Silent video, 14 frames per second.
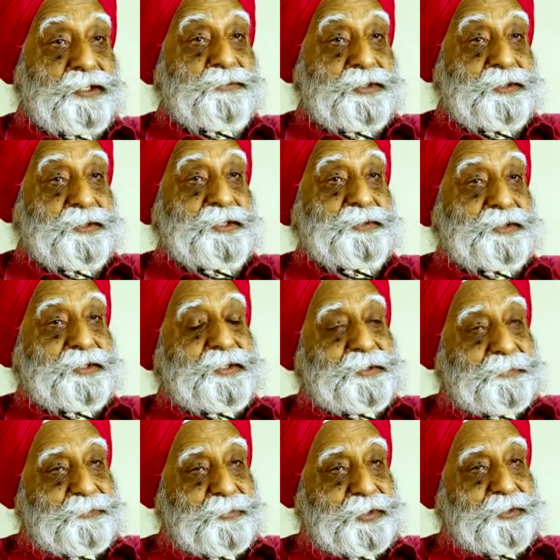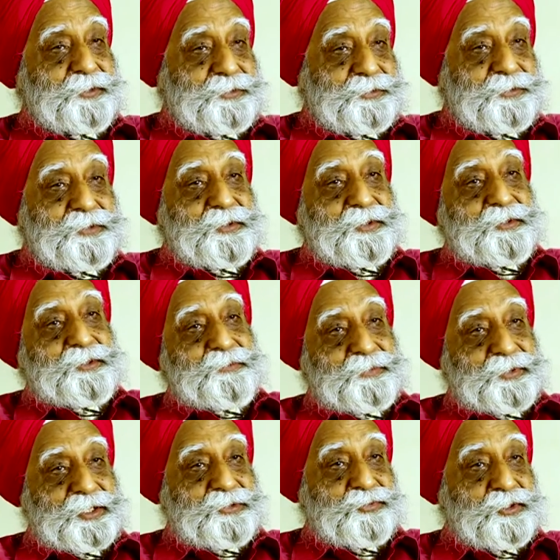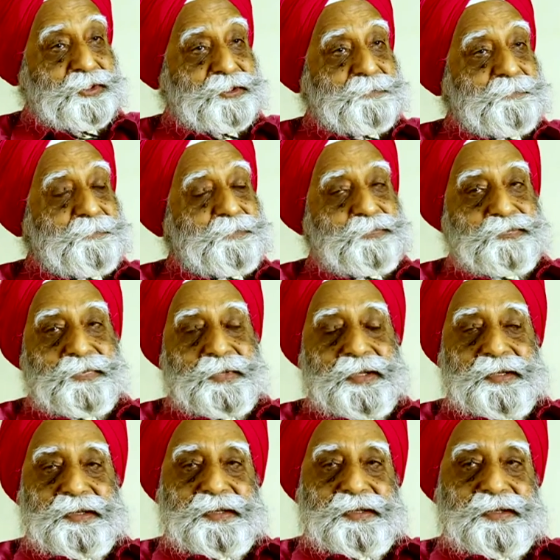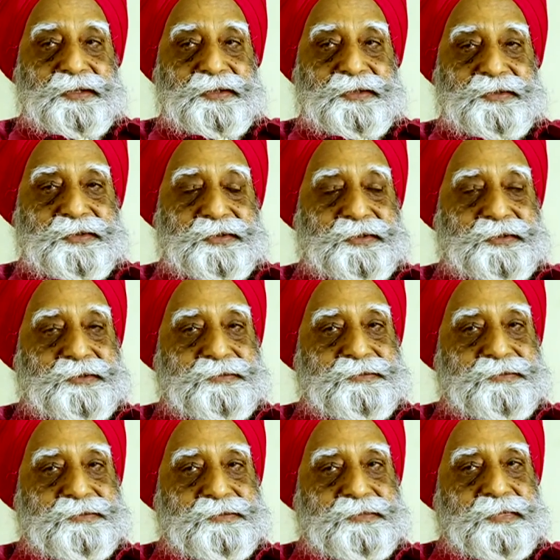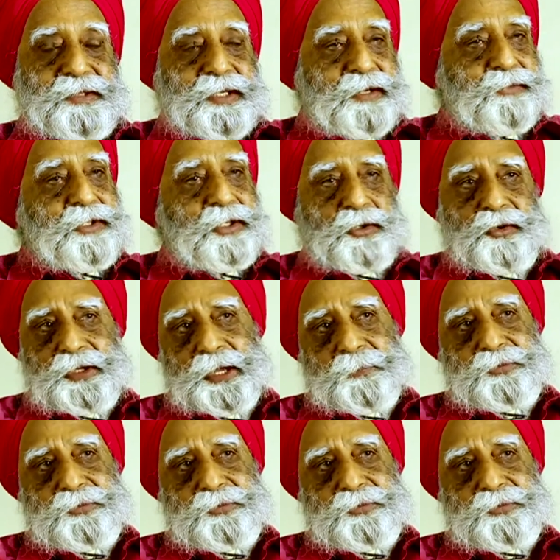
tell him the, you know, password. So I was alone,